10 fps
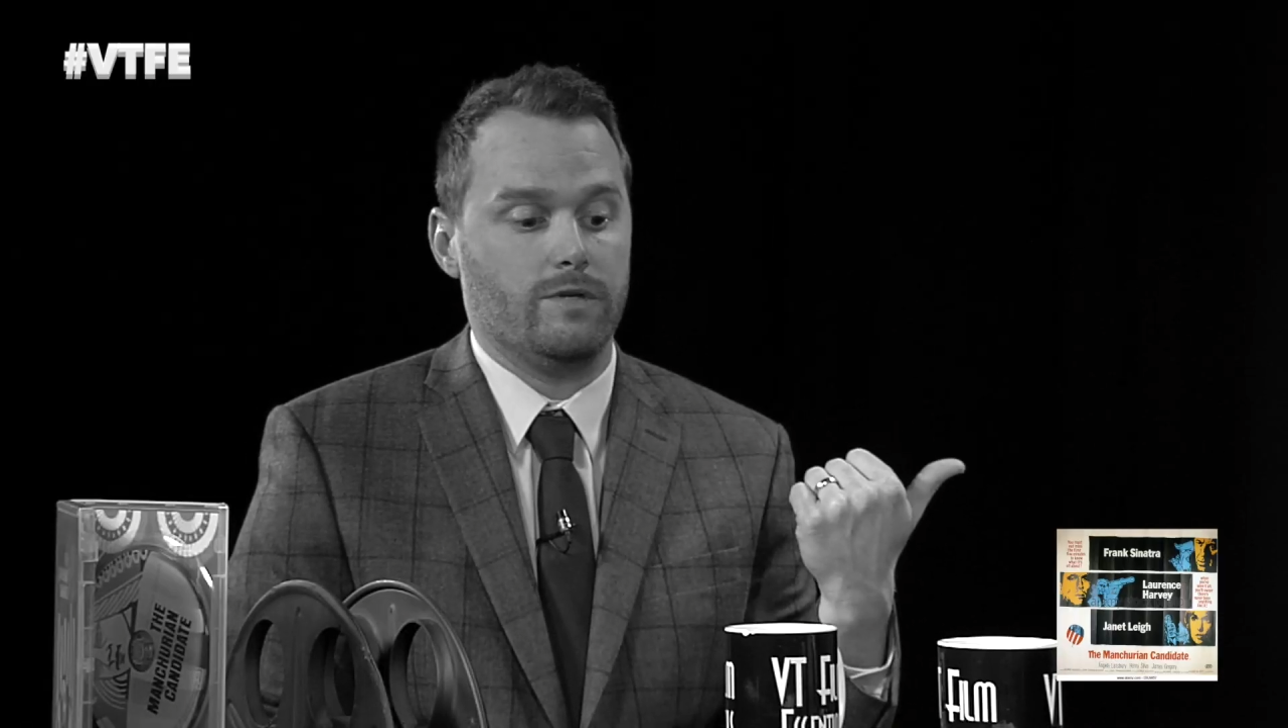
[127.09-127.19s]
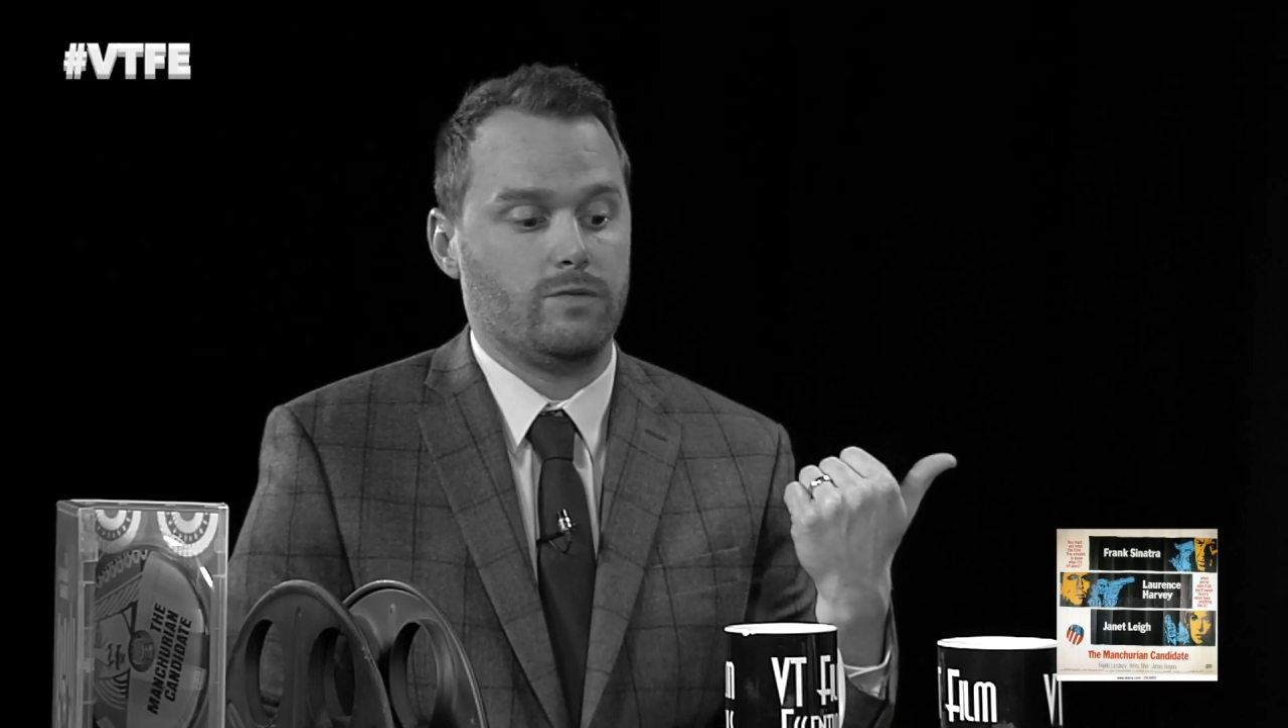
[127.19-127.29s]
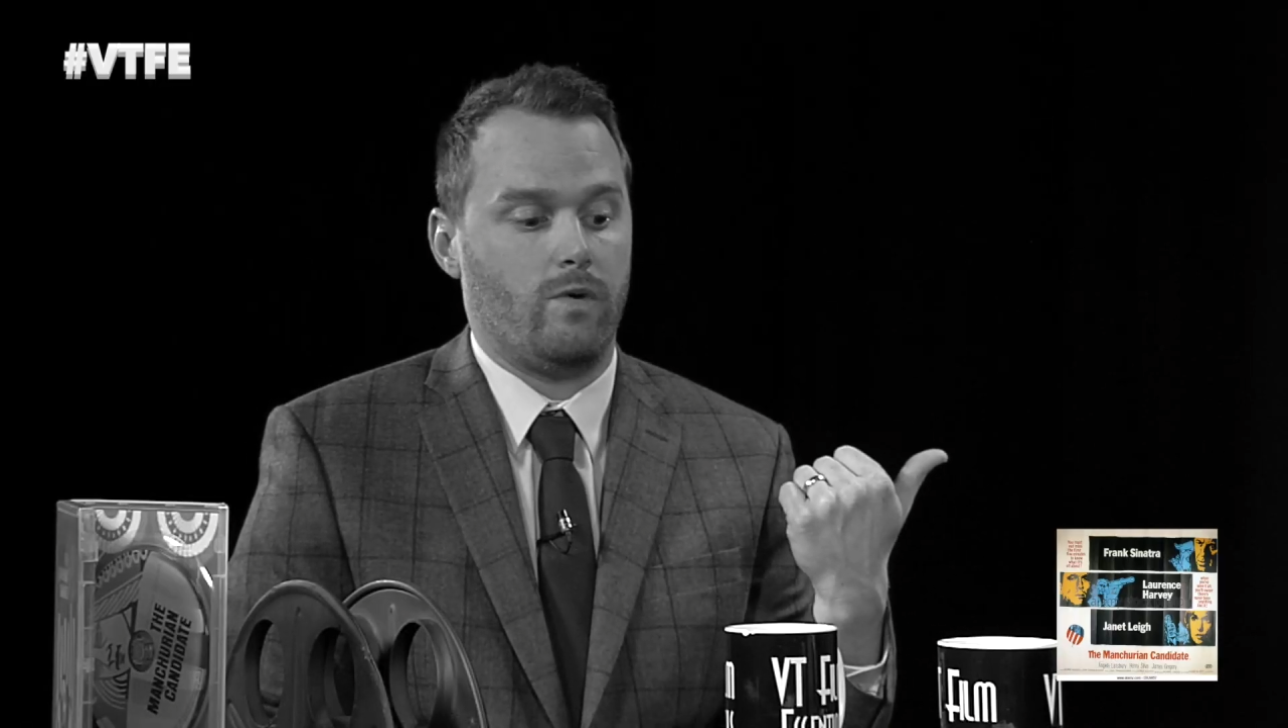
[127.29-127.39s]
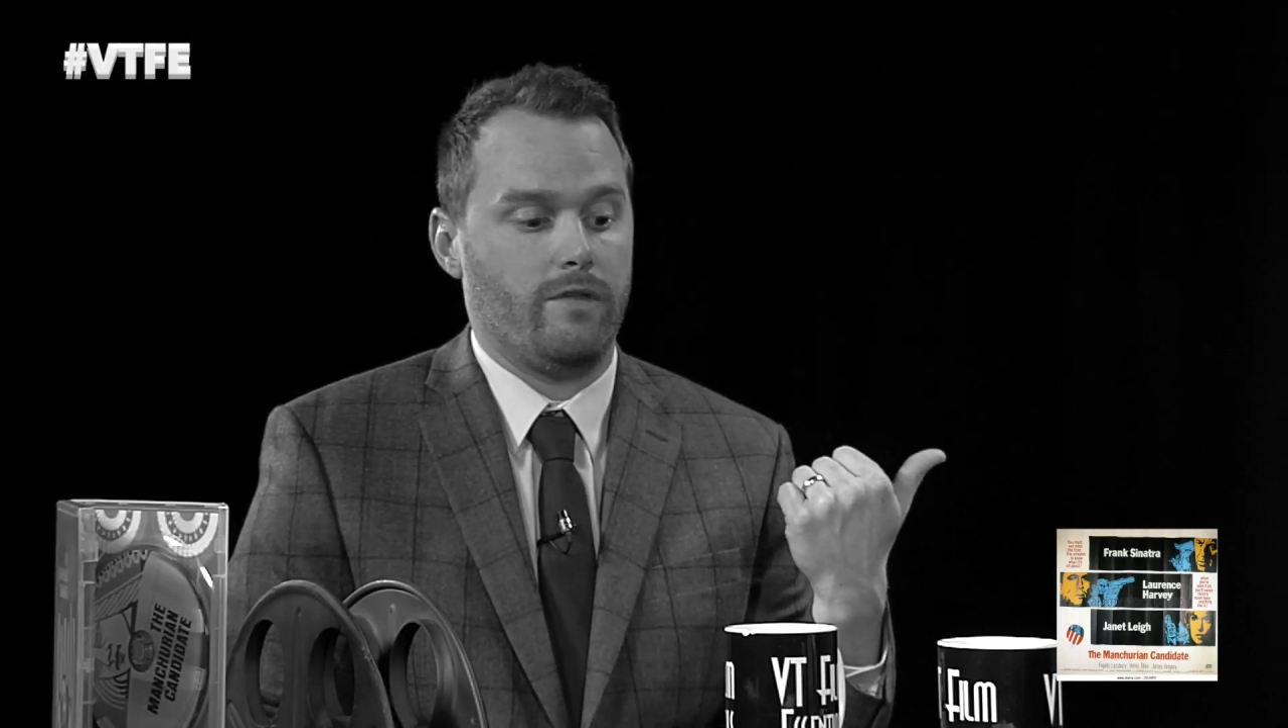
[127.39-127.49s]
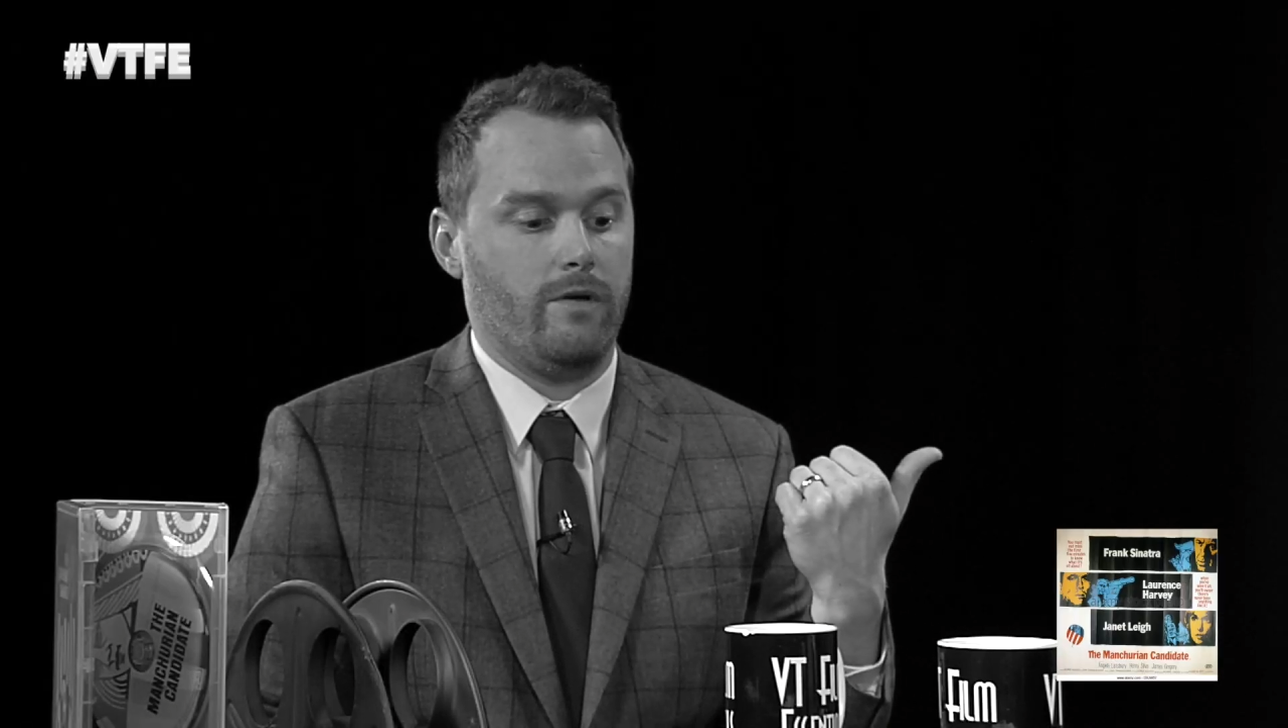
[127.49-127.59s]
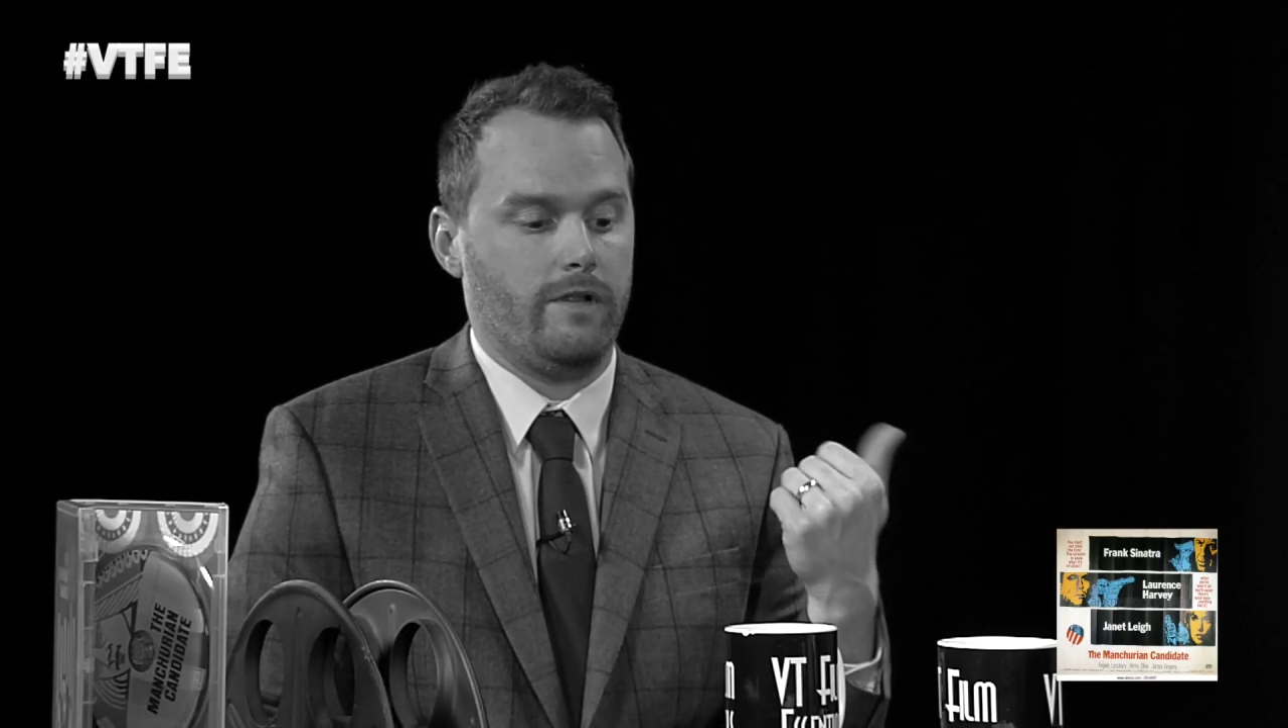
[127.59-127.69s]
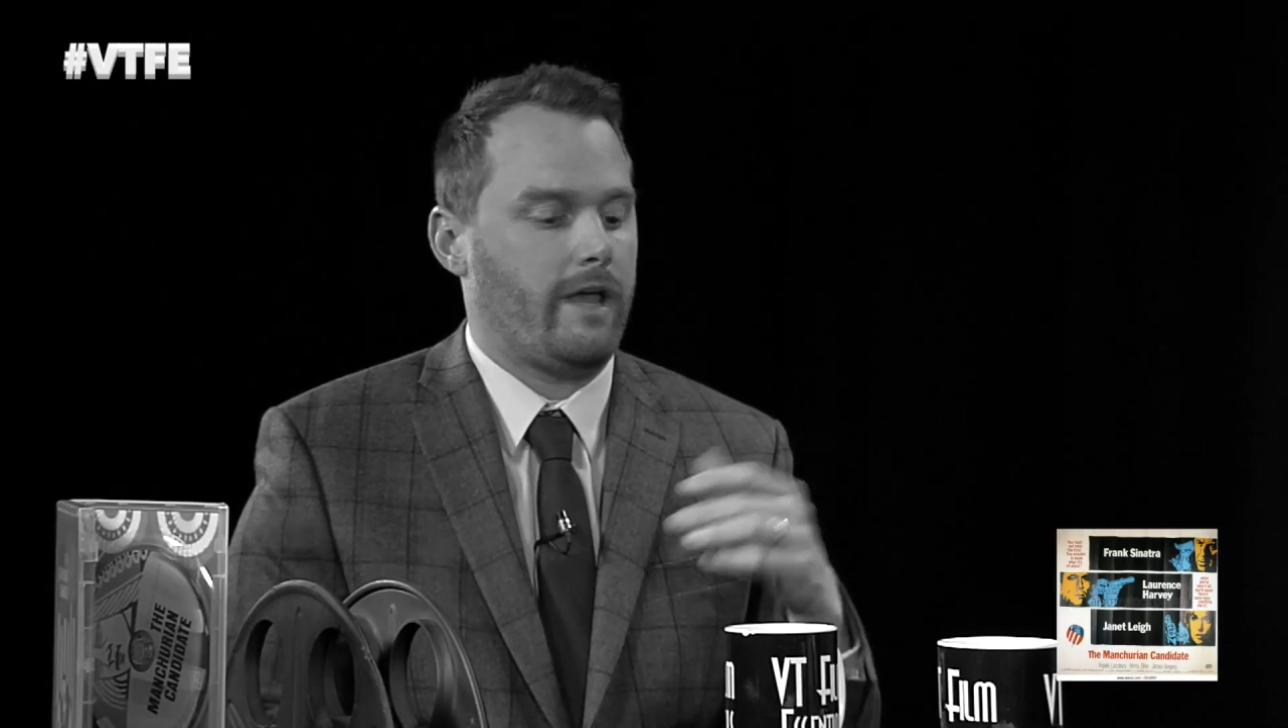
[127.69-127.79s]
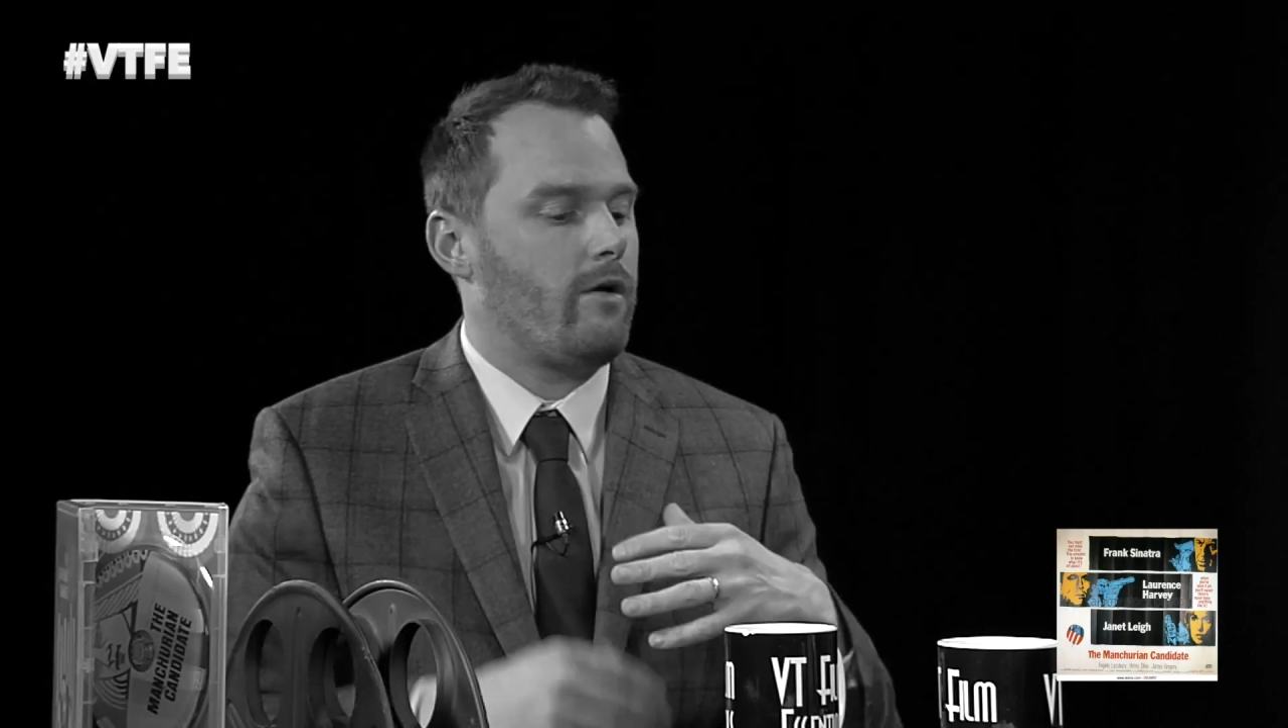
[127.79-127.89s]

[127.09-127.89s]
was one of the,